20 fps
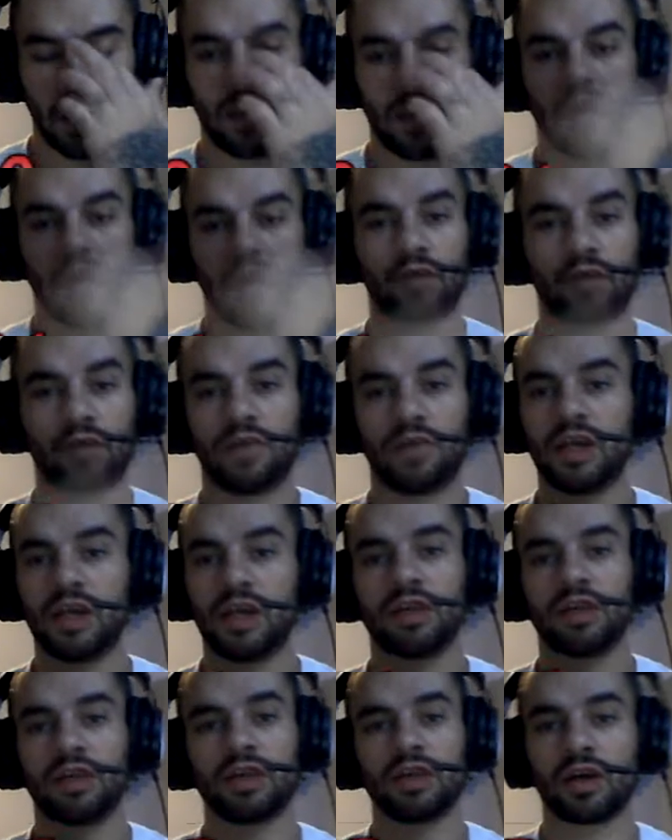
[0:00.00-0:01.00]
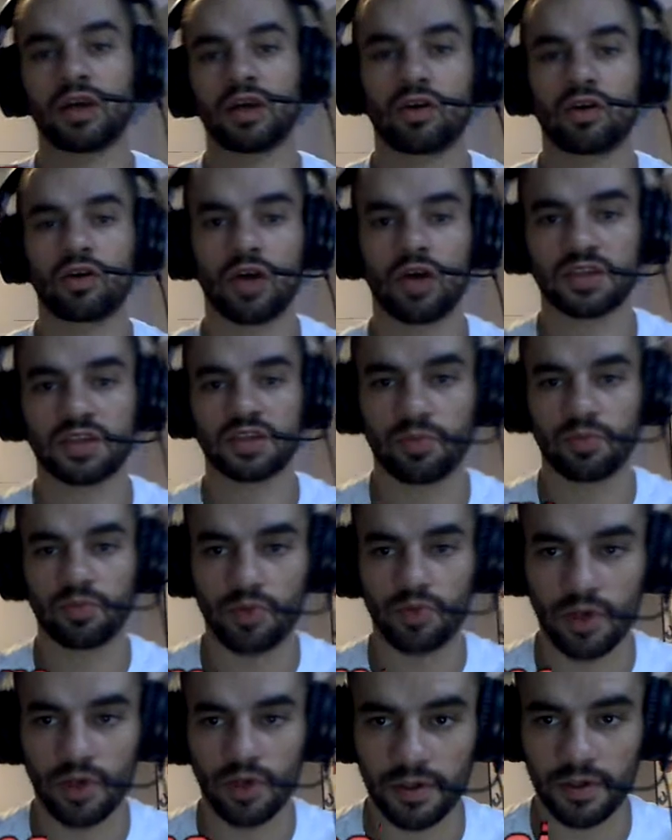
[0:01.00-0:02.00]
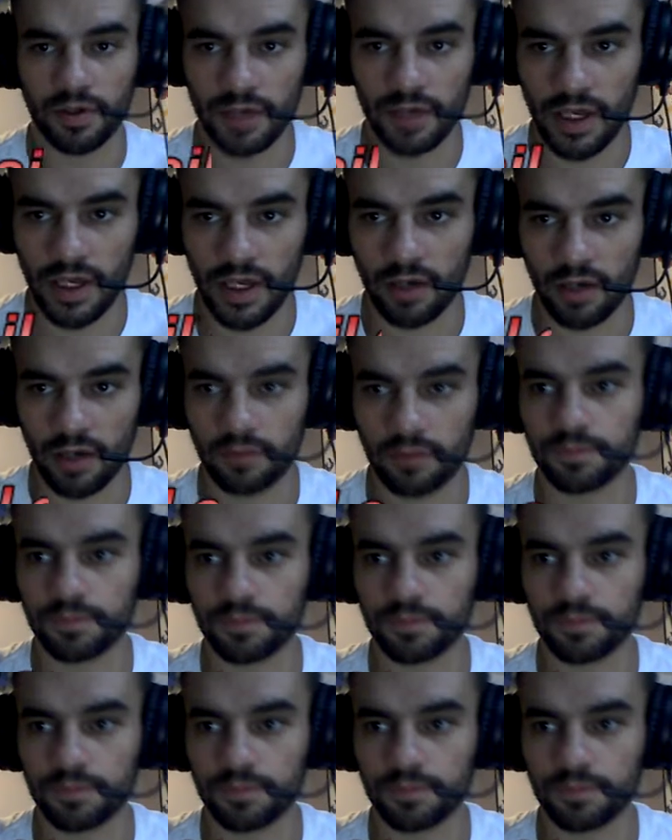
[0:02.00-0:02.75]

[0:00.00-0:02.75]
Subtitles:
anything across the board. Now,